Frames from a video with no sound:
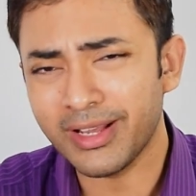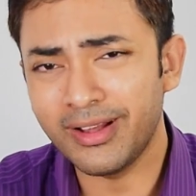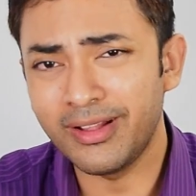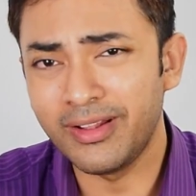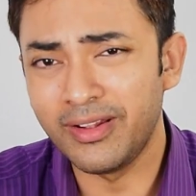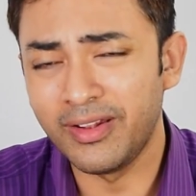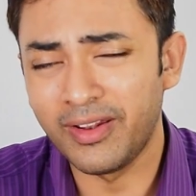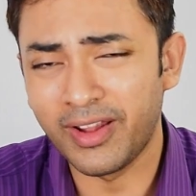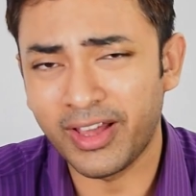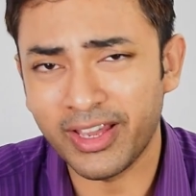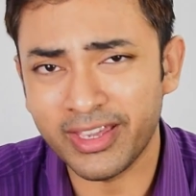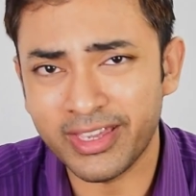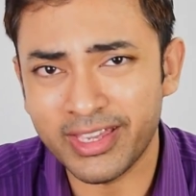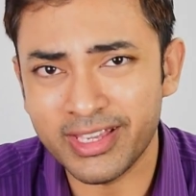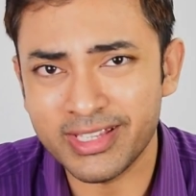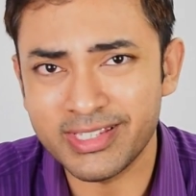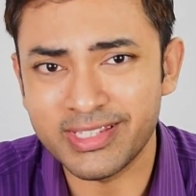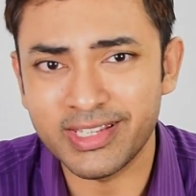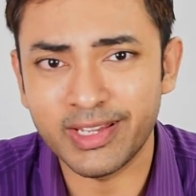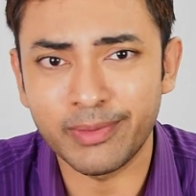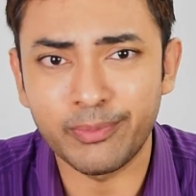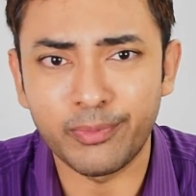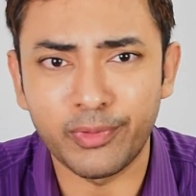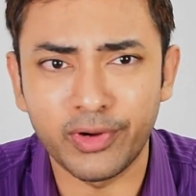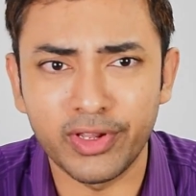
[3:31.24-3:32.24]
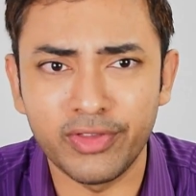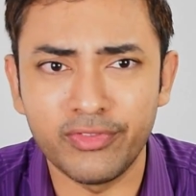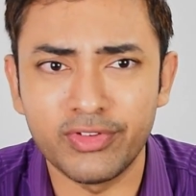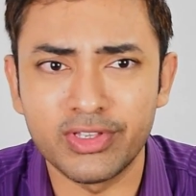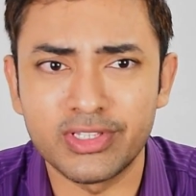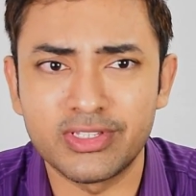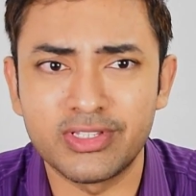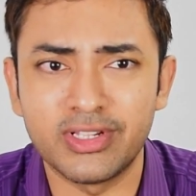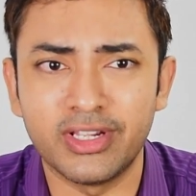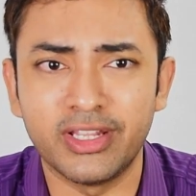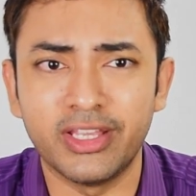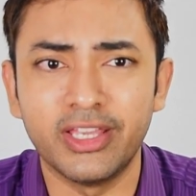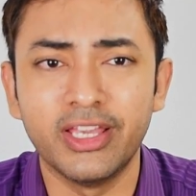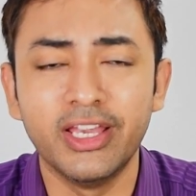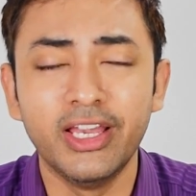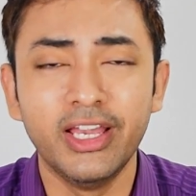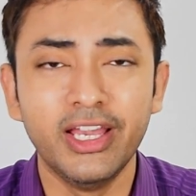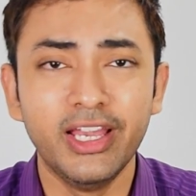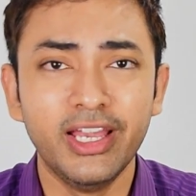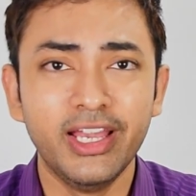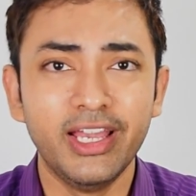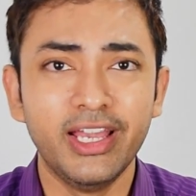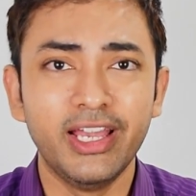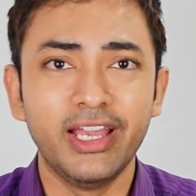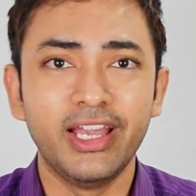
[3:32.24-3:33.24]
Like I said previously,
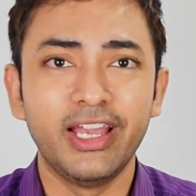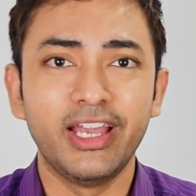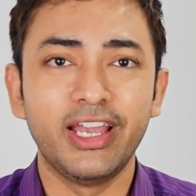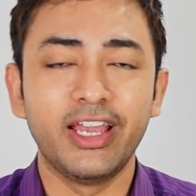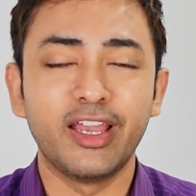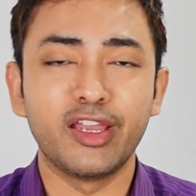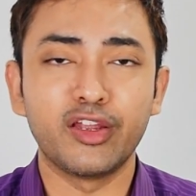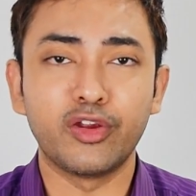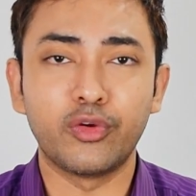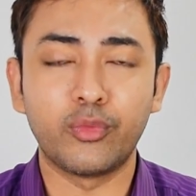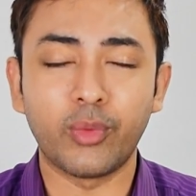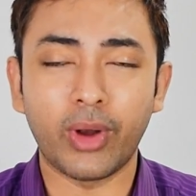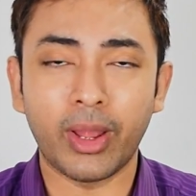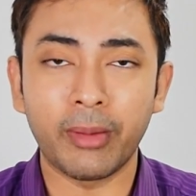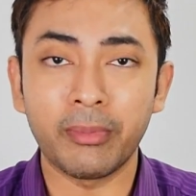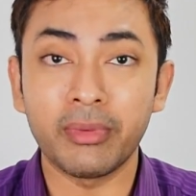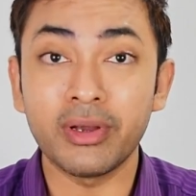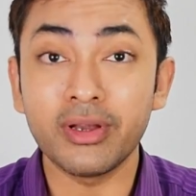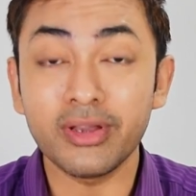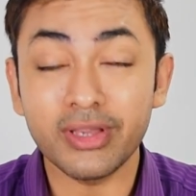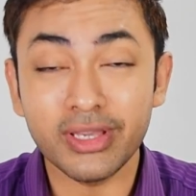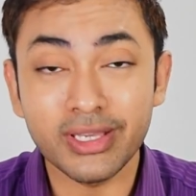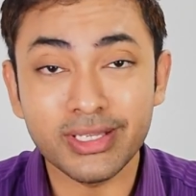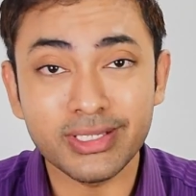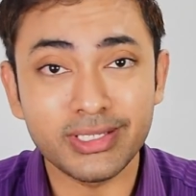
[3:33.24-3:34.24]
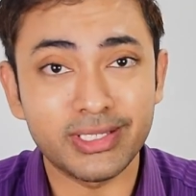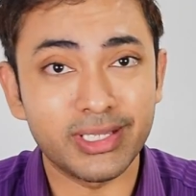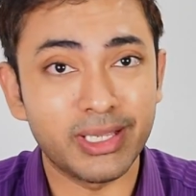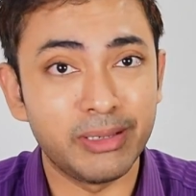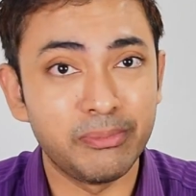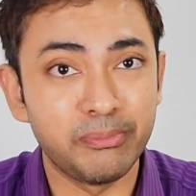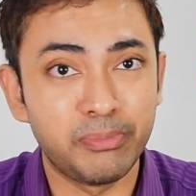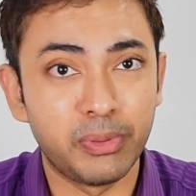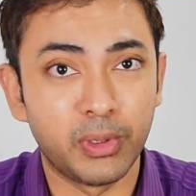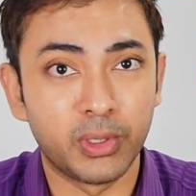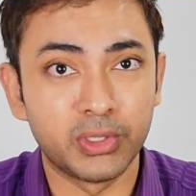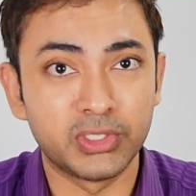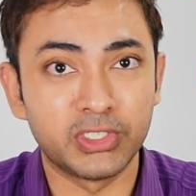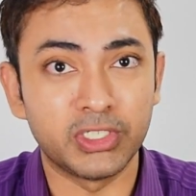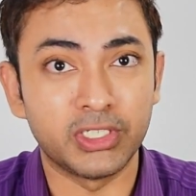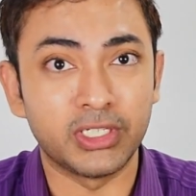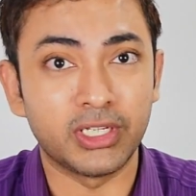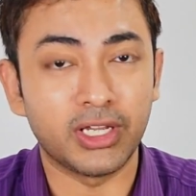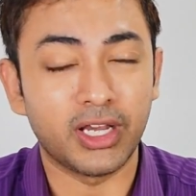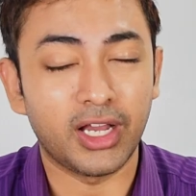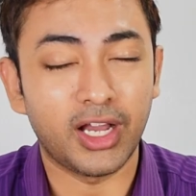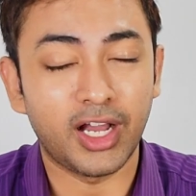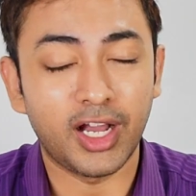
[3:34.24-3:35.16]
grammar is important.